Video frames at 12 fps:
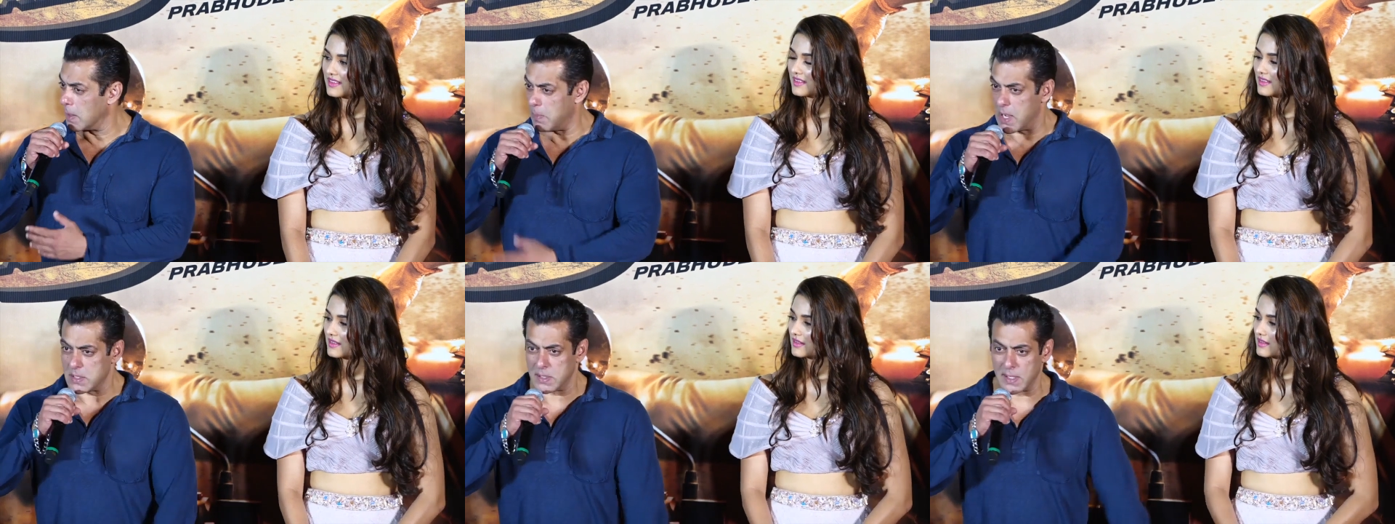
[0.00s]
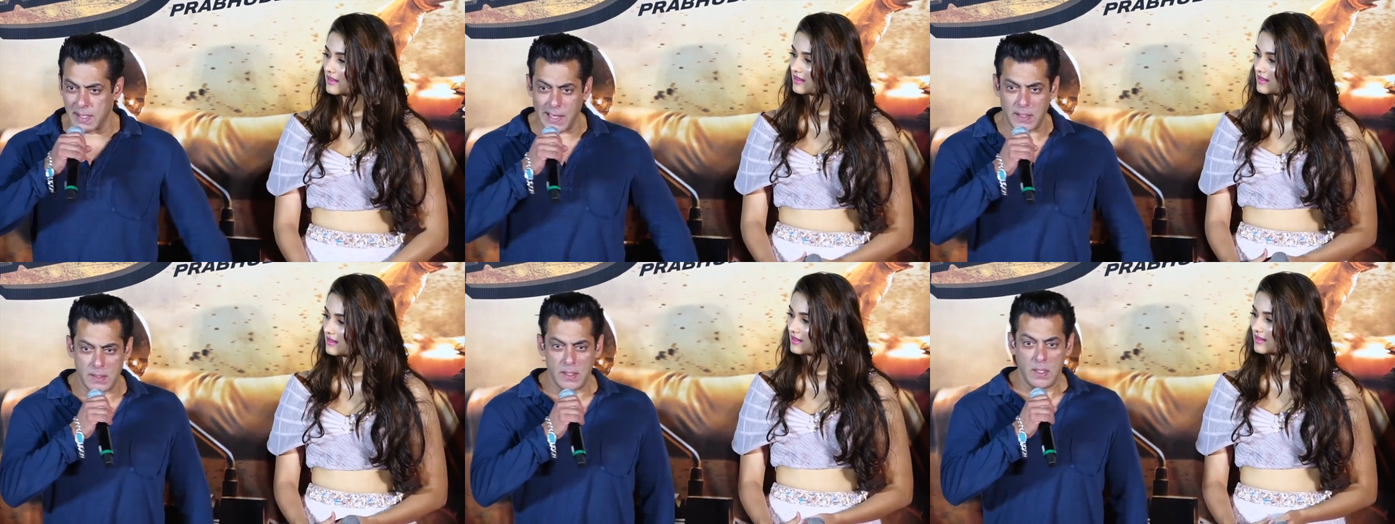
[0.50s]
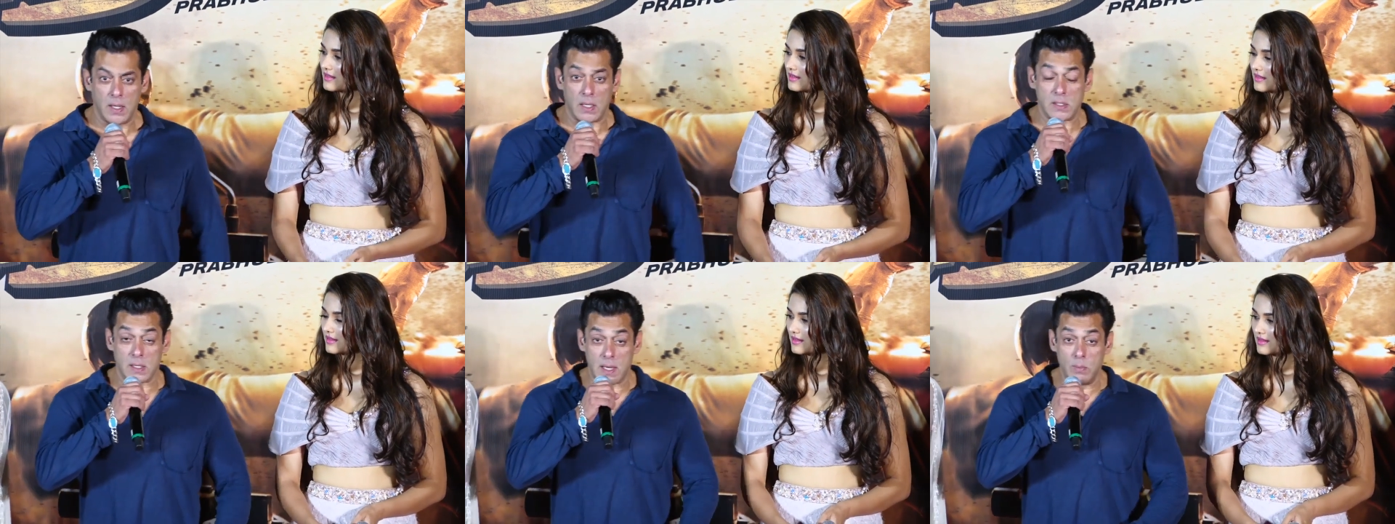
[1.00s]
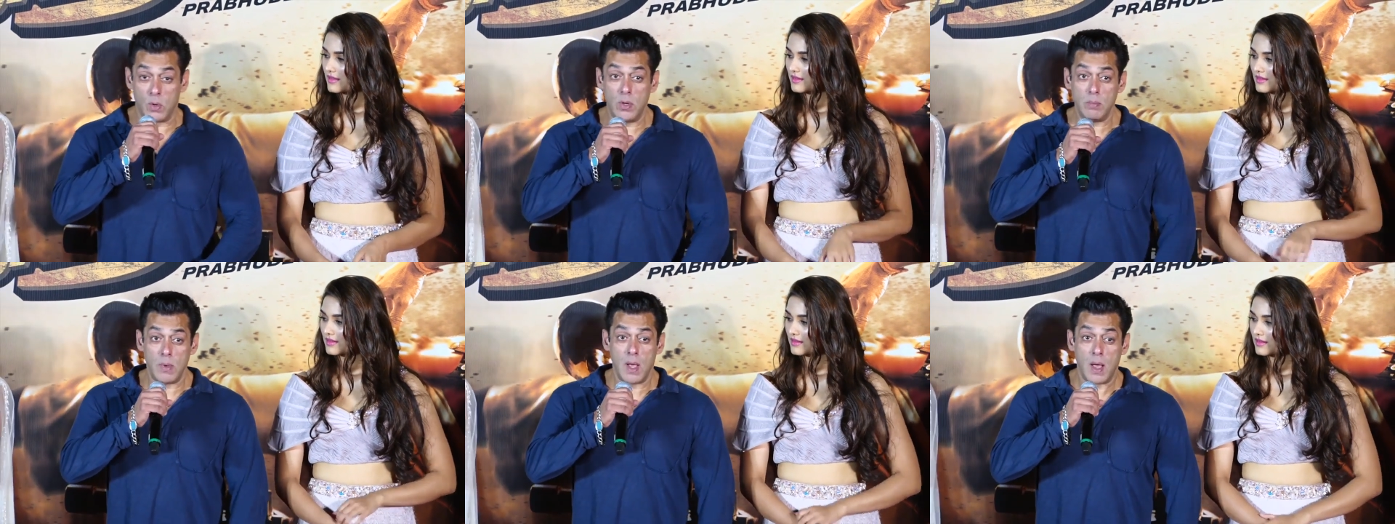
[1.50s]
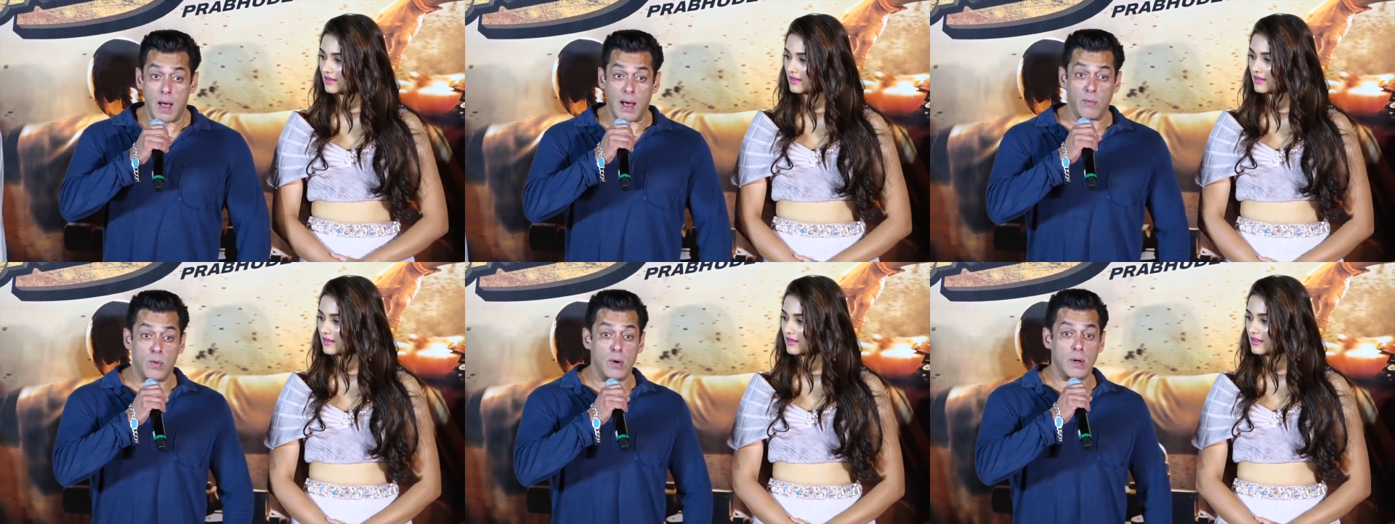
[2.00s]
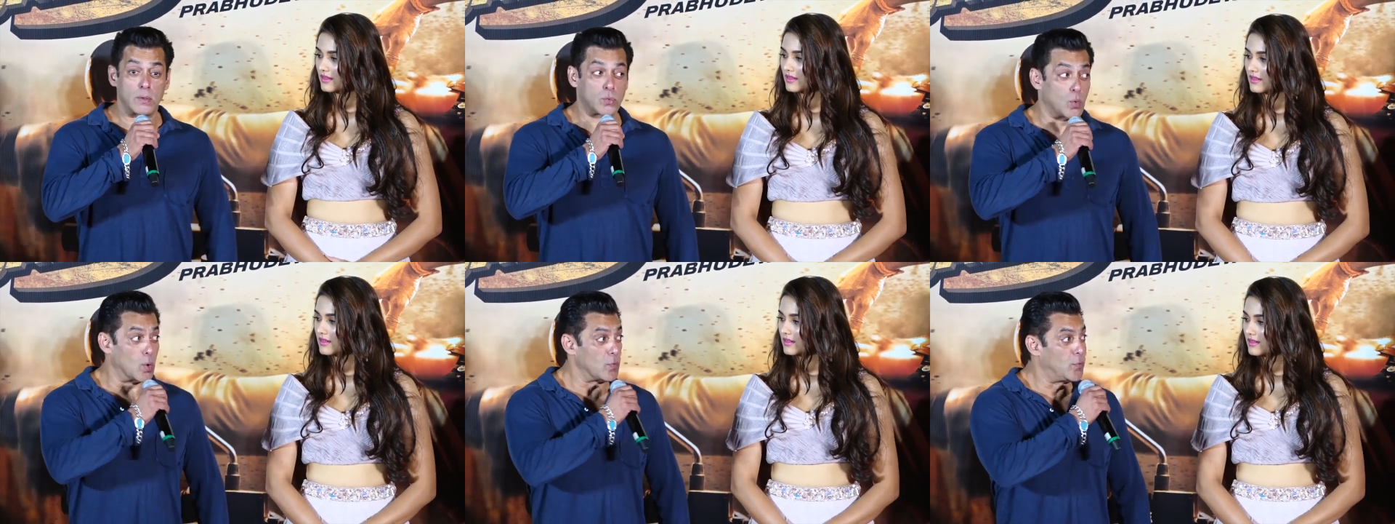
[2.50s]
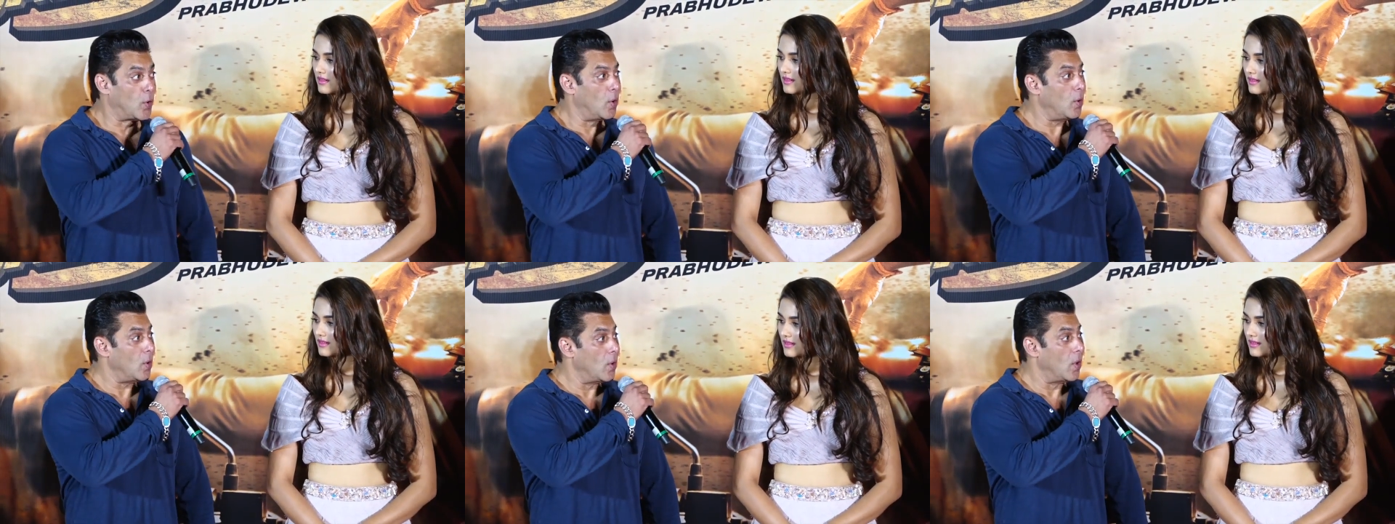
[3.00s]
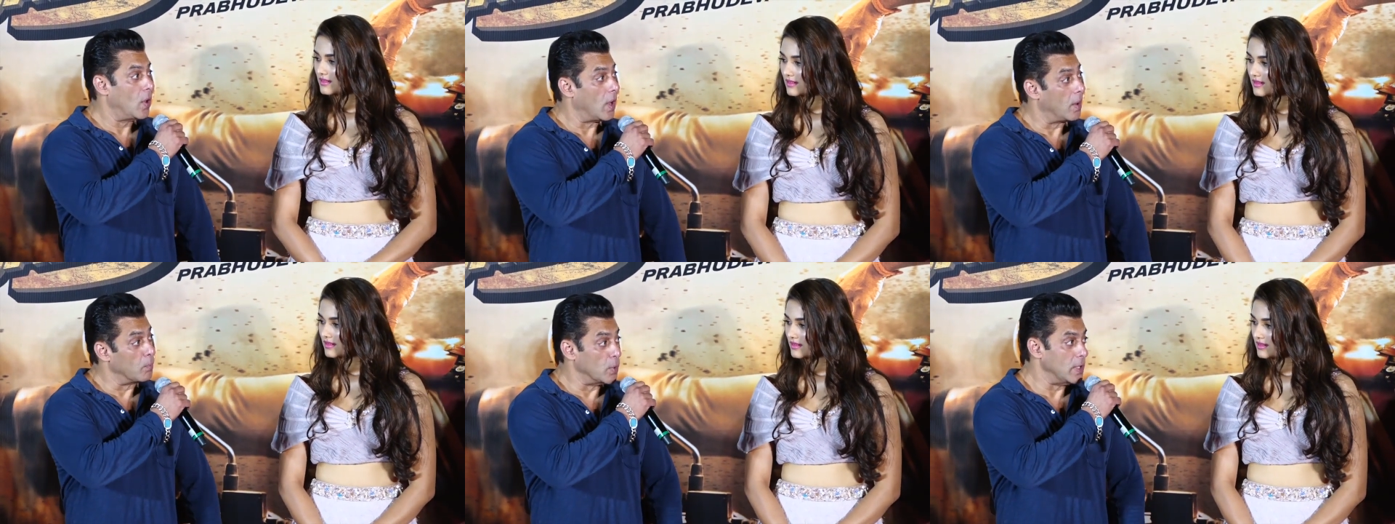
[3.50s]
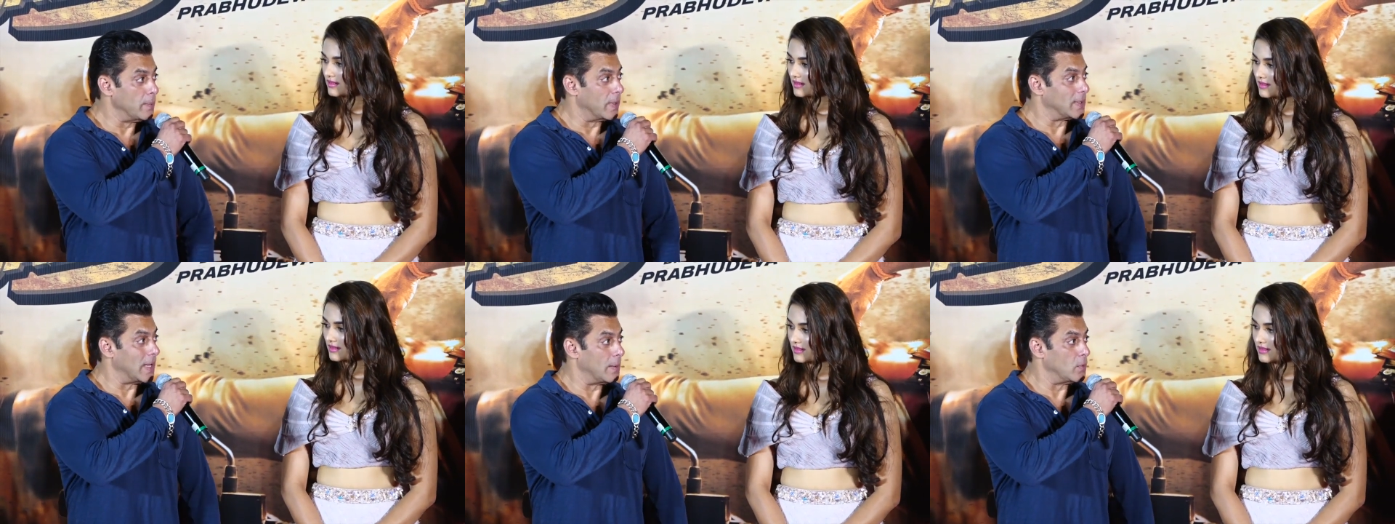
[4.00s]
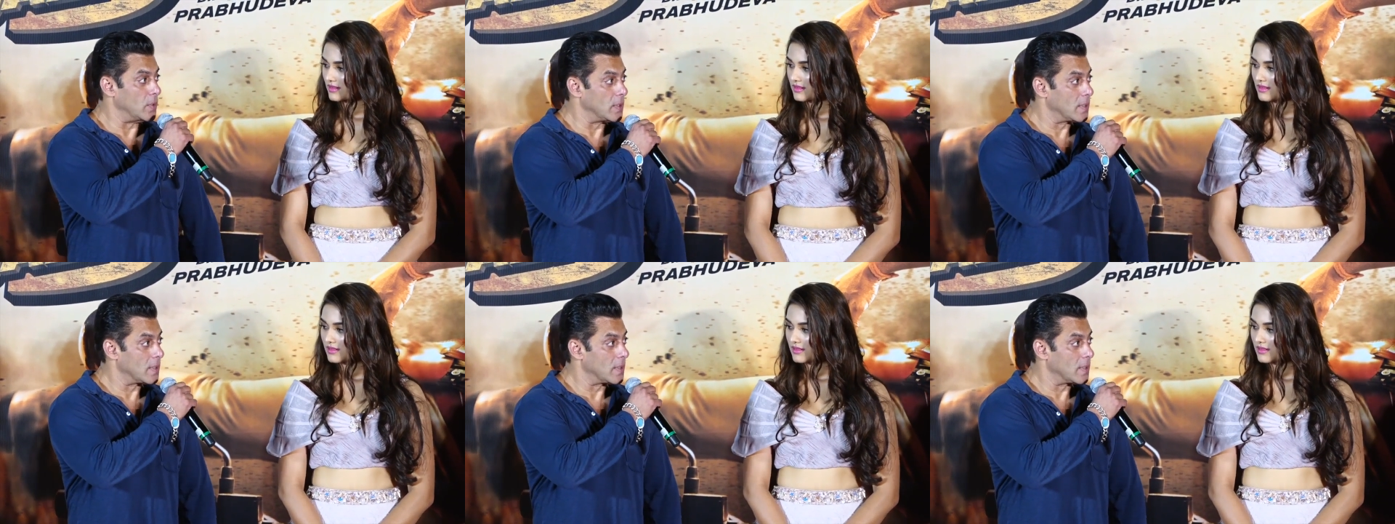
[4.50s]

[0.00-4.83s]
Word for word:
Speaker 1: Arbaaz in the night. I said, come home. I've got a tour for uh, Munni Badnam Hui.